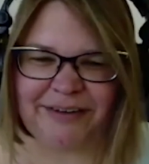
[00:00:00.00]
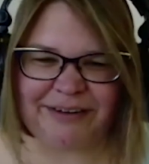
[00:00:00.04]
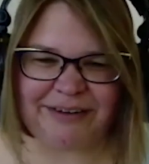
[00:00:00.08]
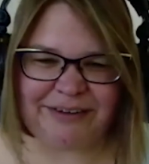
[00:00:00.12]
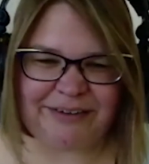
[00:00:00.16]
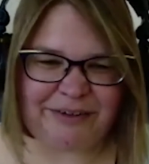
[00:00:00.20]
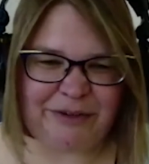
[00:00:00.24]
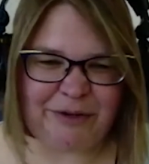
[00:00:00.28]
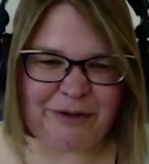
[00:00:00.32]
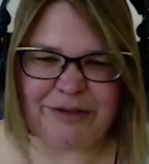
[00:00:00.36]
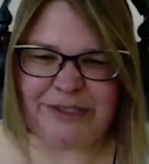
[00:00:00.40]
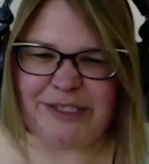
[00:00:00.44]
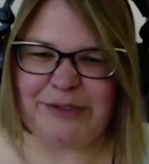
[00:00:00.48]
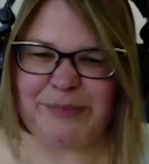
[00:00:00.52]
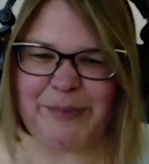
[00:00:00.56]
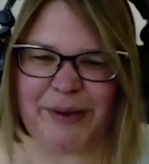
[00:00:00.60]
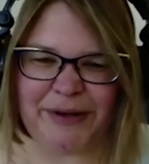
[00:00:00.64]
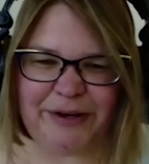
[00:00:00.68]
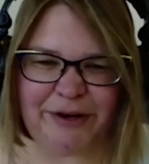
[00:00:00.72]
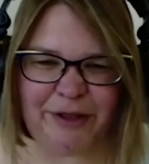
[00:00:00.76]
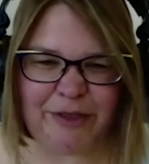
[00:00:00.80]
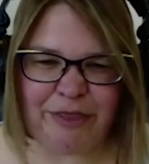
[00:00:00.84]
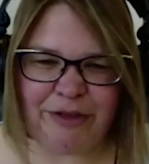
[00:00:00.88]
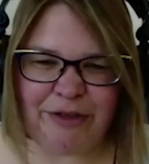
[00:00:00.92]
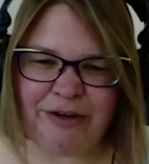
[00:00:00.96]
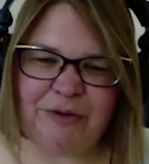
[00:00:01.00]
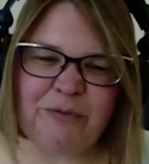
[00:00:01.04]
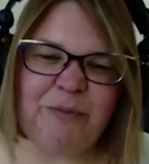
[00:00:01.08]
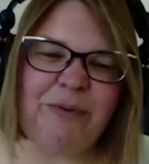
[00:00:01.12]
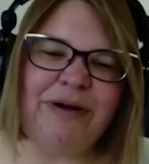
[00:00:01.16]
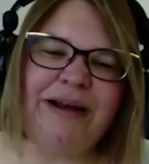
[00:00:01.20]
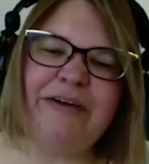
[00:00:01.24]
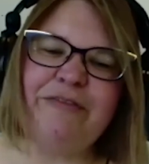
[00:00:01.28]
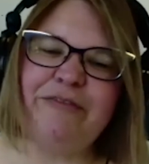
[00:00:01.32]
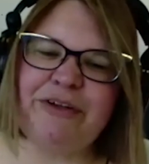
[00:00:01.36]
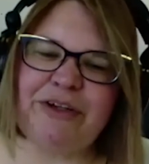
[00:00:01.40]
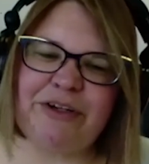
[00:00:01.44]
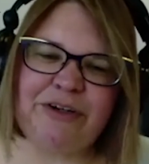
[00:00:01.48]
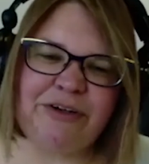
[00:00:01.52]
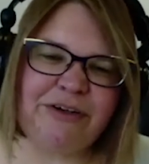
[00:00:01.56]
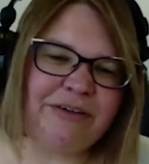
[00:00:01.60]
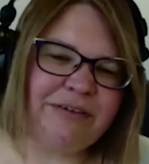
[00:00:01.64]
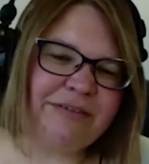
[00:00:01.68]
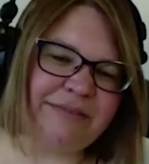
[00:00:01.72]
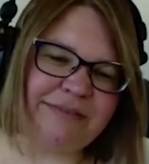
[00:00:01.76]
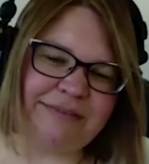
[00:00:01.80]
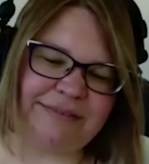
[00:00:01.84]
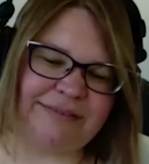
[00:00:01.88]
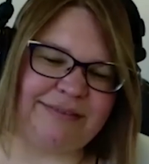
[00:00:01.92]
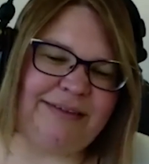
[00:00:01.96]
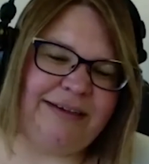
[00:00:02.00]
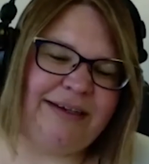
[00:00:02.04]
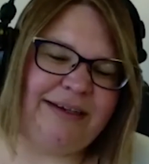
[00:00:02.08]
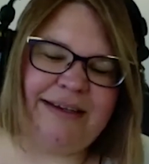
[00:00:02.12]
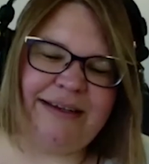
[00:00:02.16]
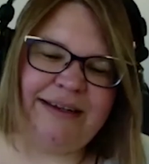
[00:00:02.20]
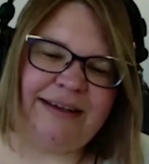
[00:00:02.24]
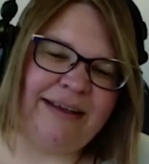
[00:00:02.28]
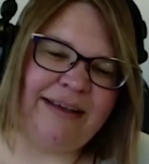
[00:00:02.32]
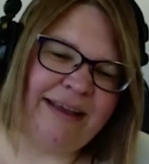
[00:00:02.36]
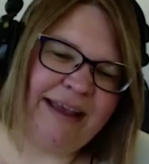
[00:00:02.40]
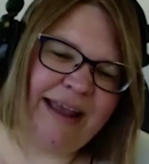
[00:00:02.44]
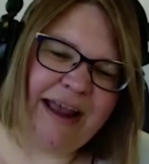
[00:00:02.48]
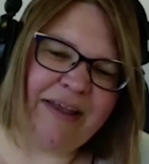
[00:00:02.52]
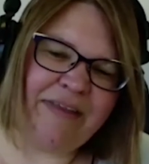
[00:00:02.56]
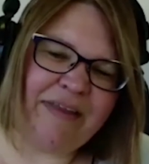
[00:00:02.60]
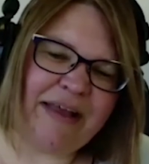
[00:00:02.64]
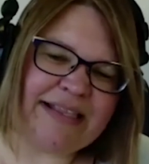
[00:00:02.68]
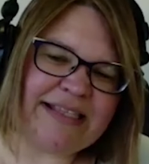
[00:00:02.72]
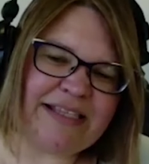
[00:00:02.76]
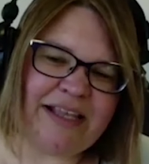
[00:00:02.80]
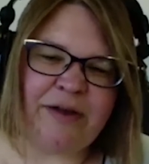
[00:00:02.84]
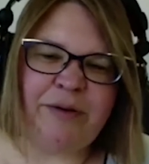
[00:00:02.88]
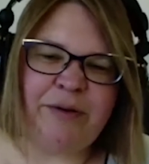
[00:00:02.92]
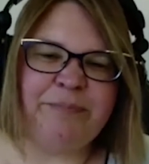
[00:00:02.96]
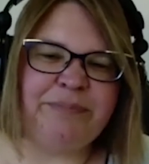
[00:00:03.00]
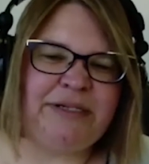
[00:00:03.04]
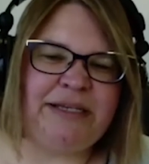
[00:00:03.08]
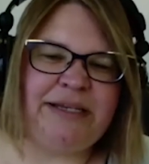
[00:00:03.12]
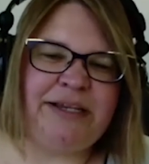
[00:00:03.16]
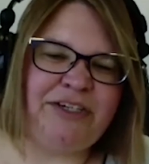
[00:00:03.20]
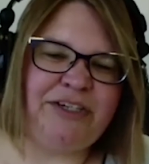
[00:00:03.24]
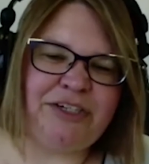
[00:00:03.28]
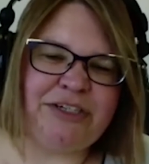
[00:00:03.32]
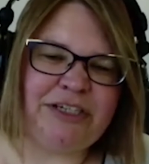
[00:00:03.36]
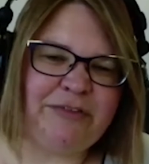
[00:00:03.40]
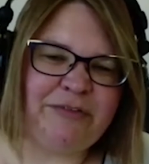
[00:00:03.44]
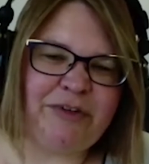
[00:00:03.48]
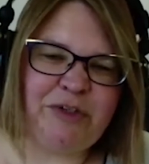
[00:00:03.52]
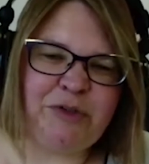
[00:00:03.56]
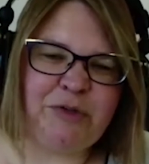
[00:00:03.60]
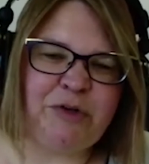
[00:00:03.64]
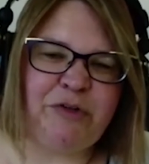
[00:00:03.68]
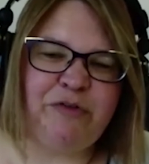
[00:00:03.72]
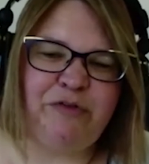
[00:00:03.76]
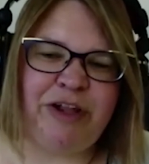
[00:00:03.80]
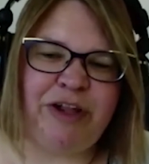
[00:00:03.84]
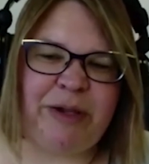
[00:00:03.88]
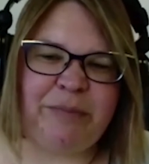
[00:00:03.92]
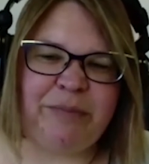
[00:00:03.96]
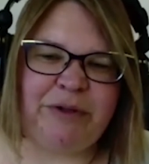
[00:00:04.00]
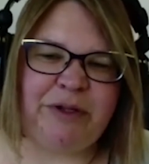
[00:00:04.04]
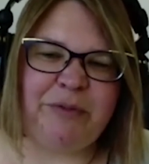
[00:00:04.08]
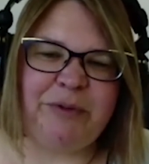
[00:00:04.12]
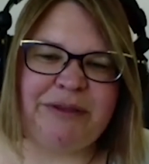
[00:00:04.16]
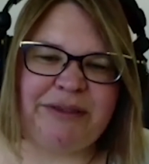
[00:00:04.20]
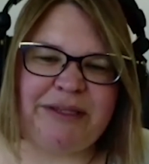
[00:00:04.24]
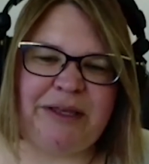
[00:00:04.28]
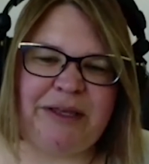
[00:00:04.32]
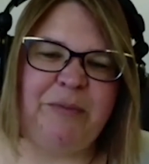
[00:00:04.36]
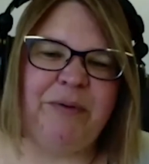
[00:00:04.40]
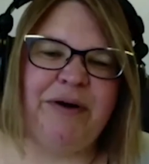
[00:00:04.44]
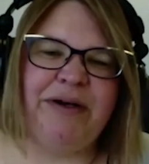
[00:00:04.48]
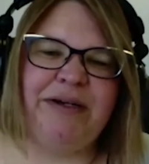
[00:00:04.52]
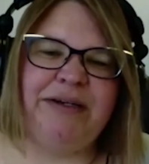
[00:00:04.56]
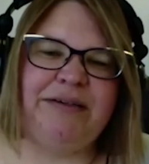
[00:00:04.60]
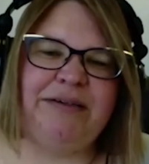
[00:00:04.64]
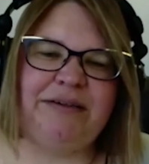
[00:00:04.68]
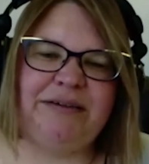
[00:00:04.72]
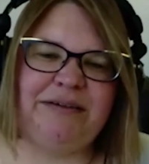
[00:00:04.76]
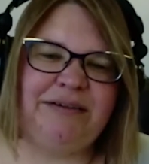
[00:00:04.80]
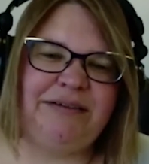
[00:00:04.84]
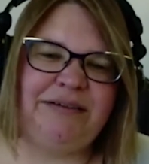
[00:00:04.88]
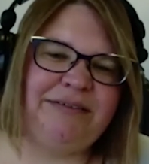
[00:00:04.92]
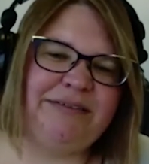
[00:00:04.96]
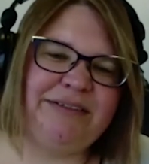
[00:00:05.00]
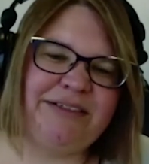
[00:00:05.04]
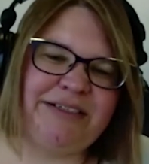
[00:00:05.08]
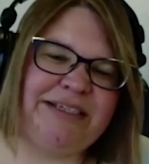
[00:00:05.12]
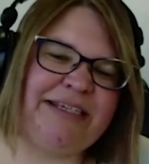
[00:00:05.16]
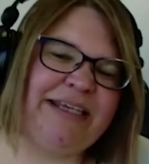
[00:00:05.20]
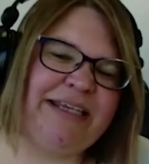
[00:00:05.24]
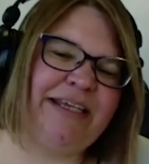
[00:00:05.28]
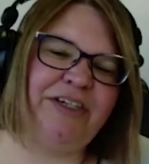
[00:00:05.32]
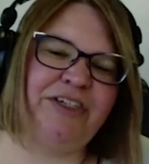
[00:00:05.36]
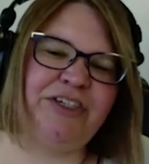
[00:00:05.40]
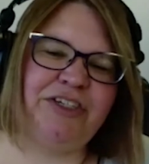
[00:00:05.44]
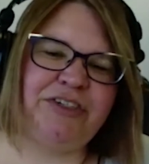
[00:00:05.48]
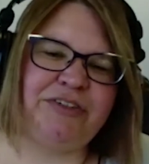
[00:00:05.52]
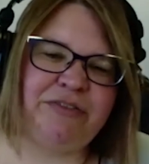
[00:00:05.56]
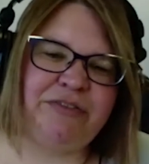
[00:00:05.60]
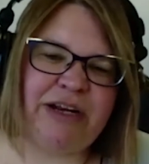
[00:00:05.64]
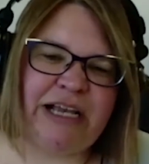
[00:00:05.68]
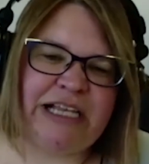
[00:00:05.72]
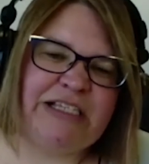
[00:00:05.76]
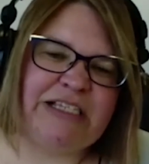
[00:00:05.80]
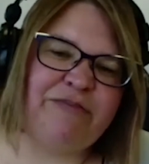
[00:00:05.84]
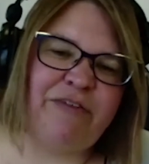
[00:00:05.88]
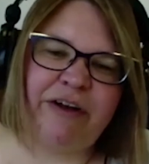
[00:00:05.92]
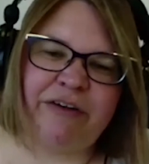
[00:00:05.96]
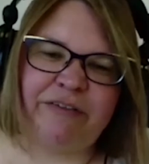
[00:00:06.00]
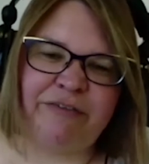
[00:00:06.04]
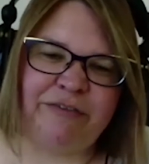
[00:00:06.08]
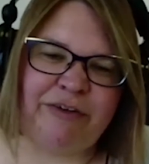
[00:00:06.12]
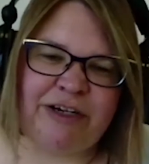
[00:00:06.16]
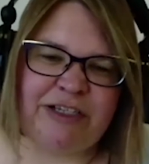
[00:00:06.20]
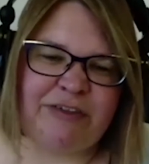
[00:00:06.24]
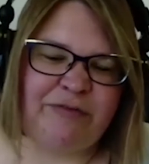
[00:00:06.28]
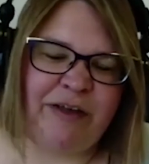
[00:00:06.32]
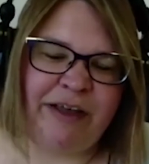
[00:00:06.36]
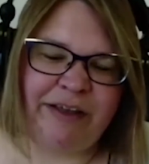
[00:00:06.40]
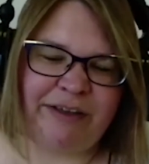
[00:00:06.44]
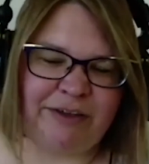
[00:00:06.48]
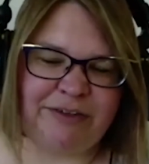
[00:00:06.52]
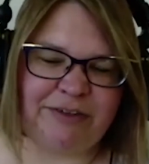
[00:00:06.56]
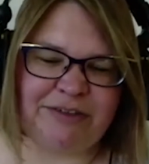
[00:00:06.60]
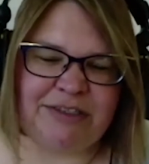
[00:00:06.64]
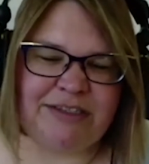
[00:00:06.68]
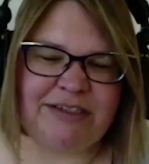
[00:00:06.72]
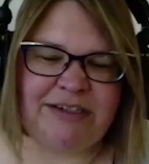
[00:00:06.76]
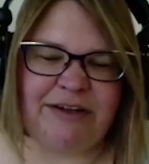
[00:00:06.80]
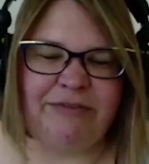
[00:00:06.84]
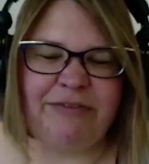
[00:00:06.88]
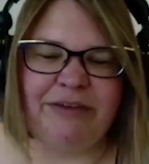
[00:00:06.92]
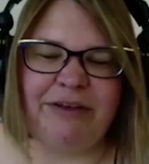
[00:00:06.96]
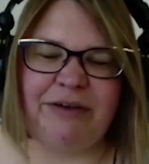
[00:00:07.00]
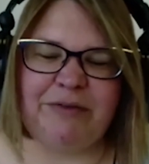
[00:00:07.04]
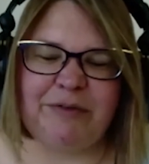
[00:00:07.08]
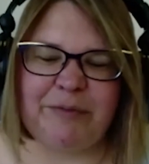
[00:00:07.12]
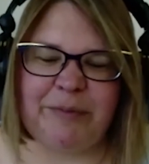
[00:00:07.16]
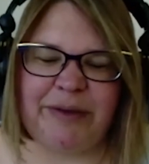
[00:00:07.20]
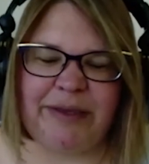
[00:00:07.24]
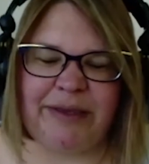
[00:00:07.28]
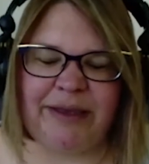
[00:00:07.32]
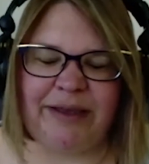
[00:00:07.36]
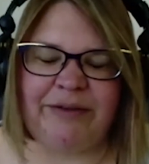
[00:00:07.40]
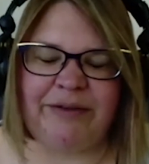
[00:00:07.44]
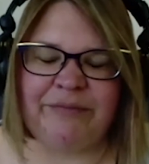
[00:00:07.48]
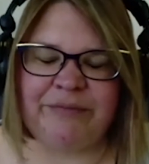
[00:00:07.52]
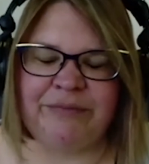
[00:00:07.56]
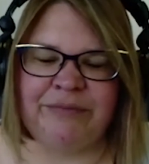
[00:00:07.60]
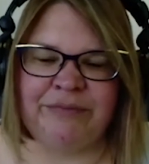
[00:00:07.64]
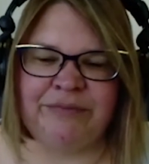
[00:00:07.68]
You can spend a third, whatever and that's up to each individual family, what they want to teach as far as values and stuff go. But yeah.